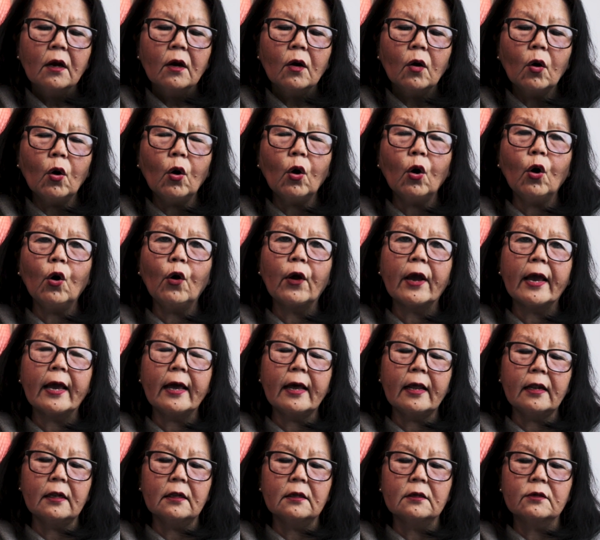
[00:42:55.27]
"Oh,
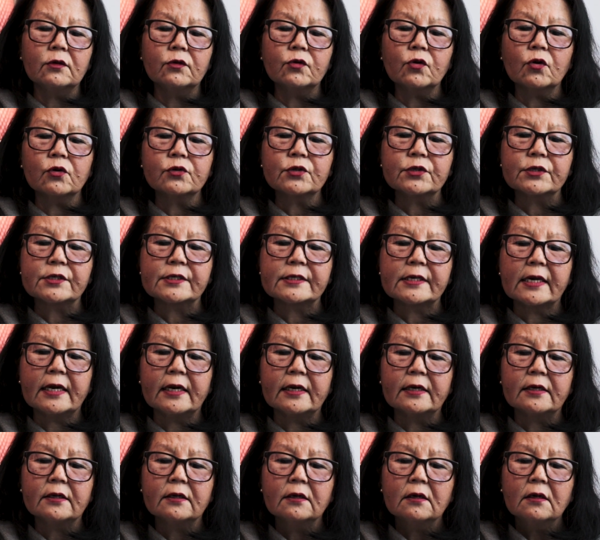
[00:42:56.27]
hell," the doctor
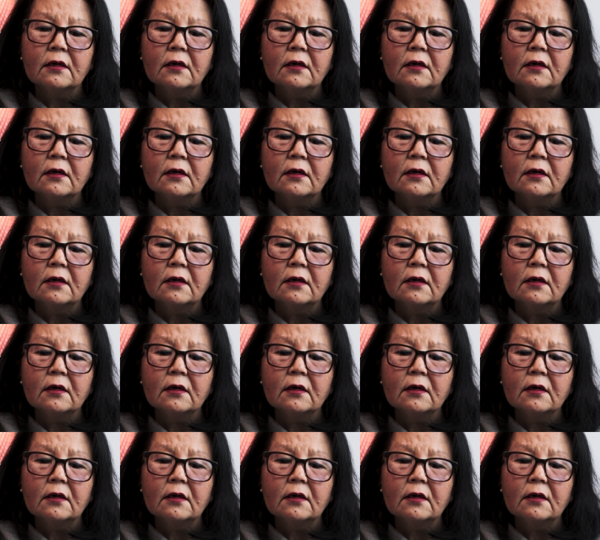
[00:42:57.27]
said.